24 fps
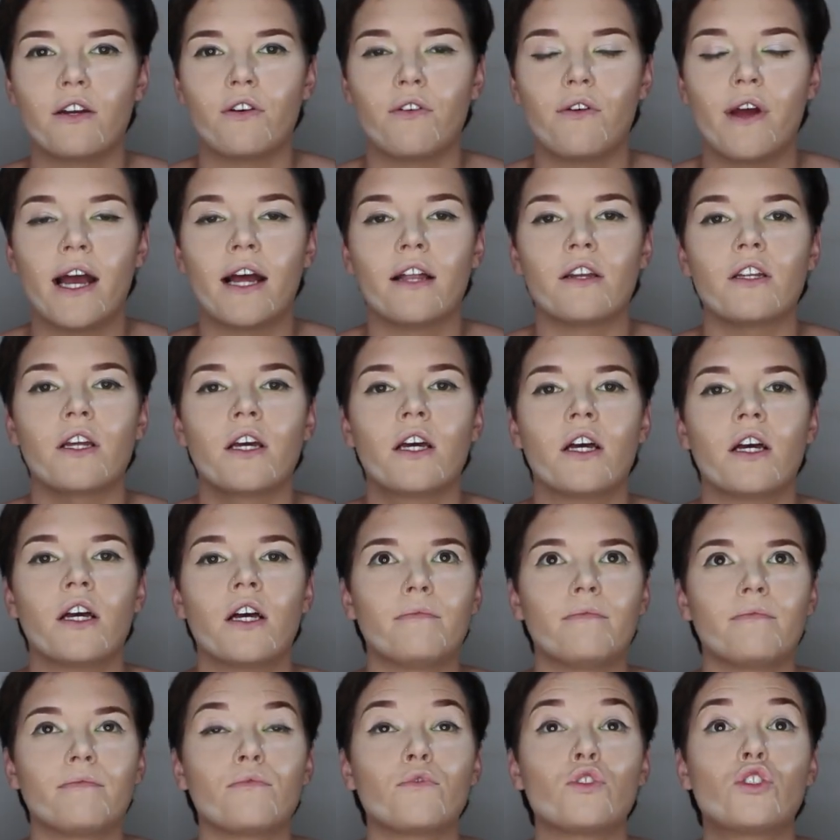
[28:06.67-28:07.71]
around
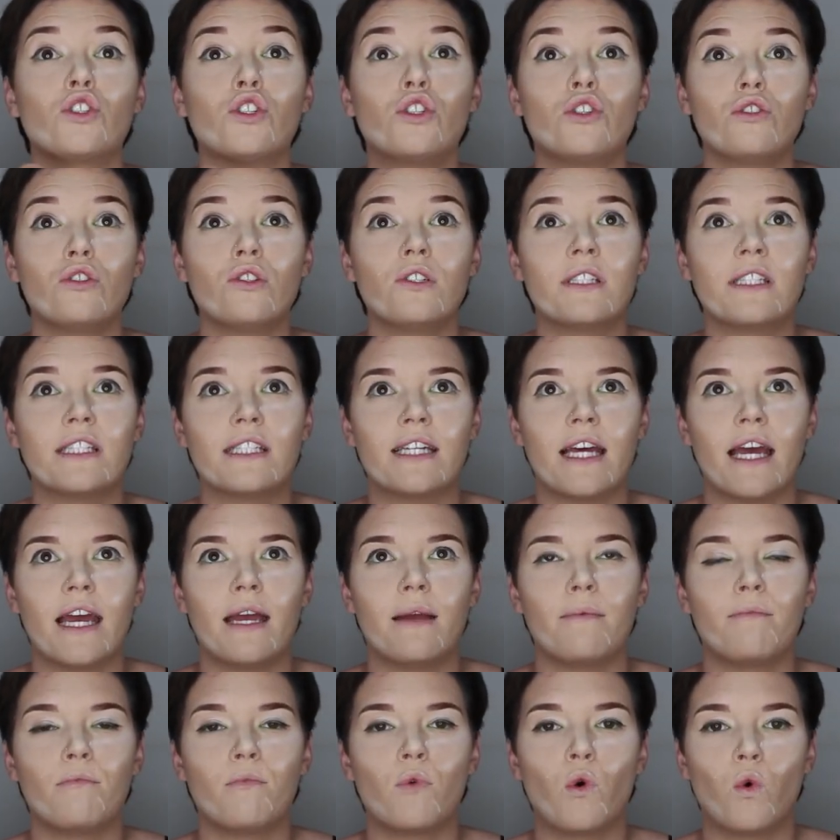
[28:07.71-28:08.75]
Tuesday
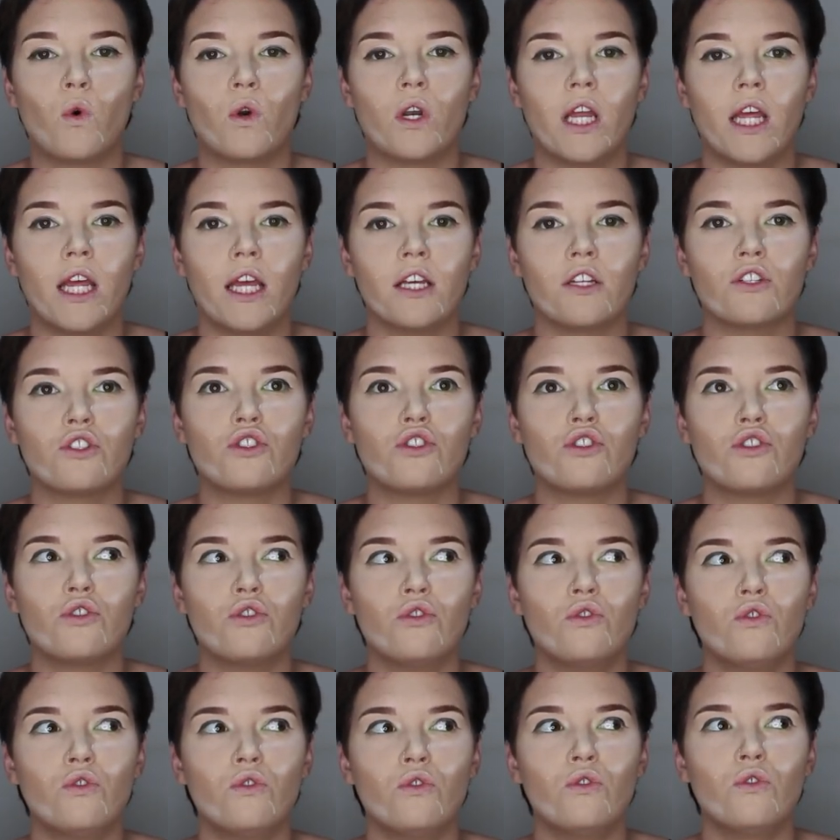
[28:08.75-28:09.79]
morning,
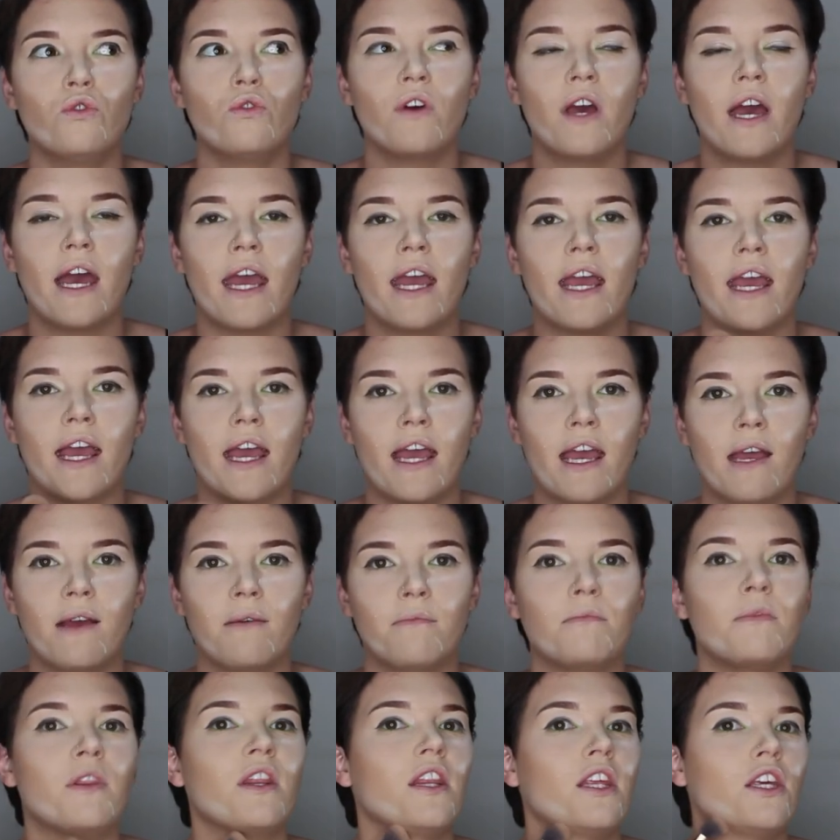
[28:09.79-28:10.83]
two a
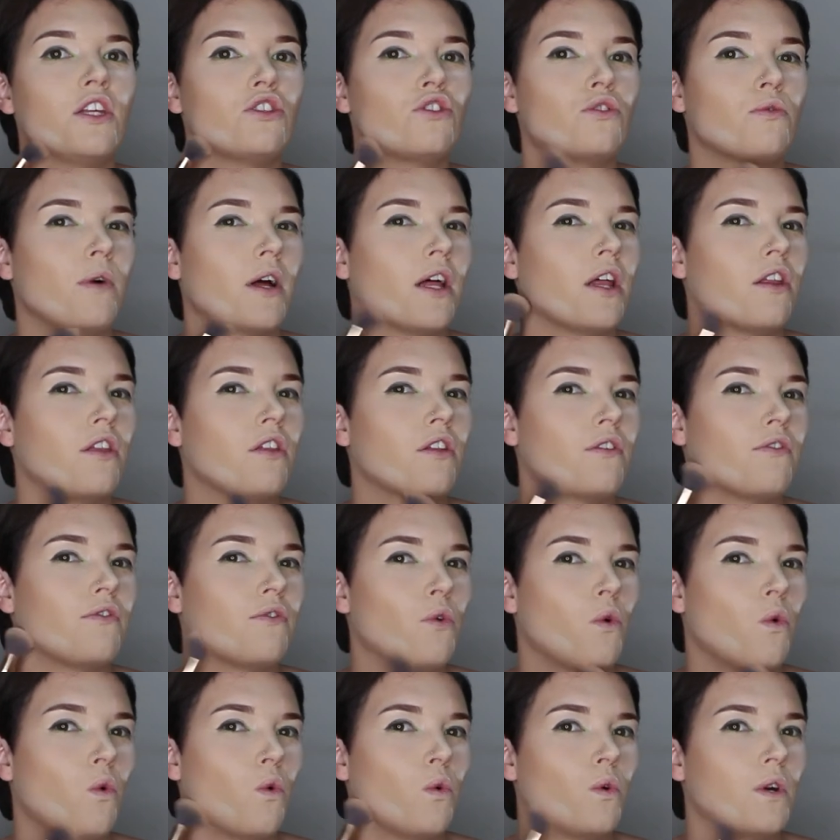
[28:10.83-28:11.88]
m, the twelfth of
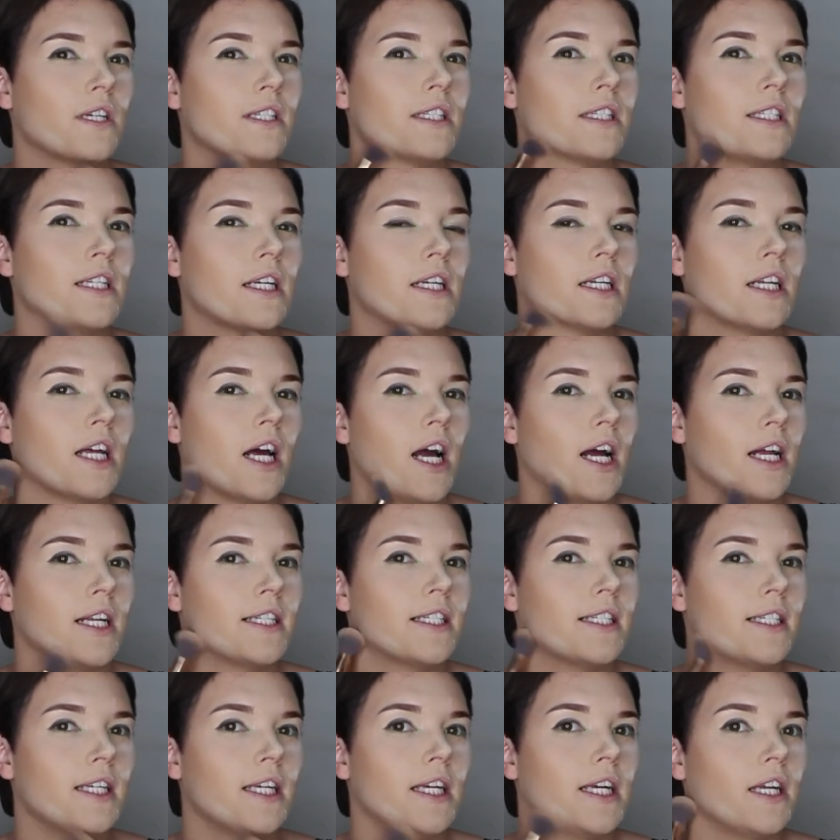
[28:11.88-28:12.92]
August,
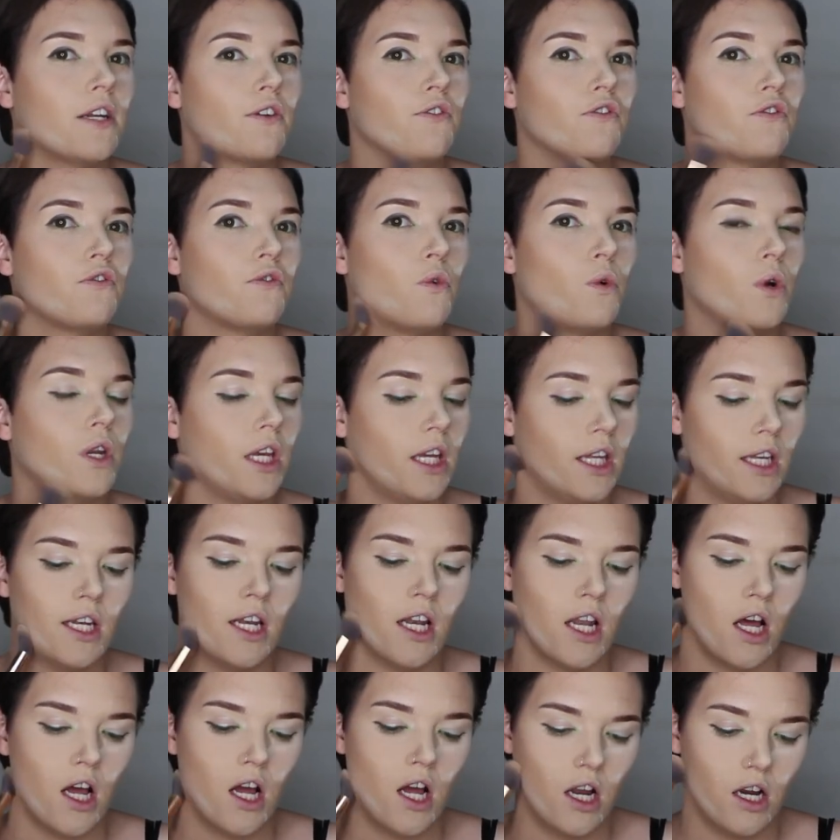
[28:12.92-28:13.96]
nineteen
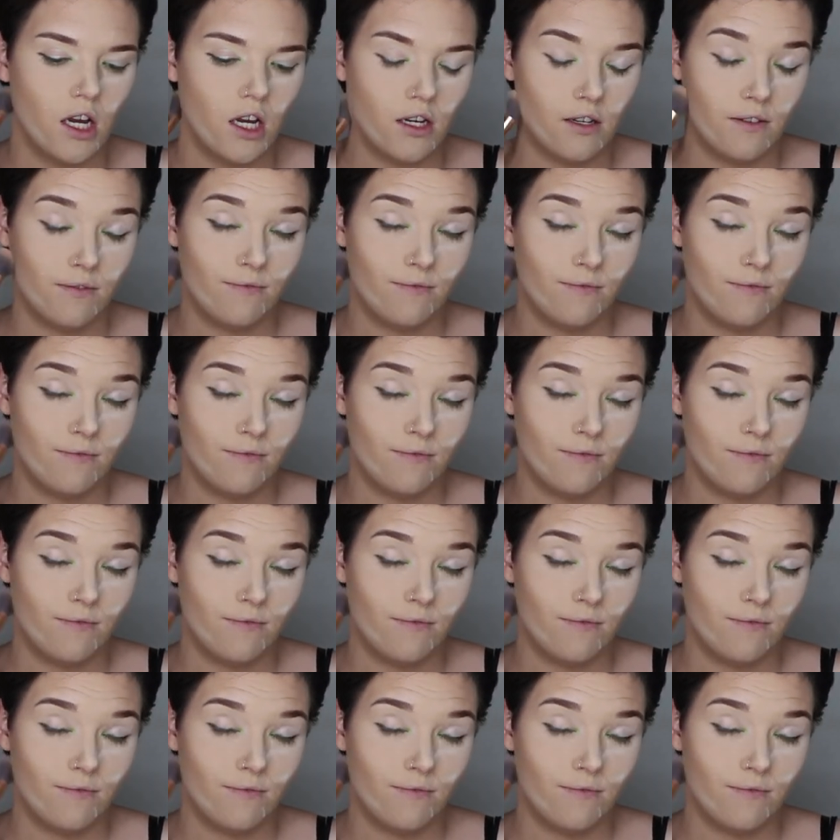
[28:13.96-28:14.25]
forty-nine.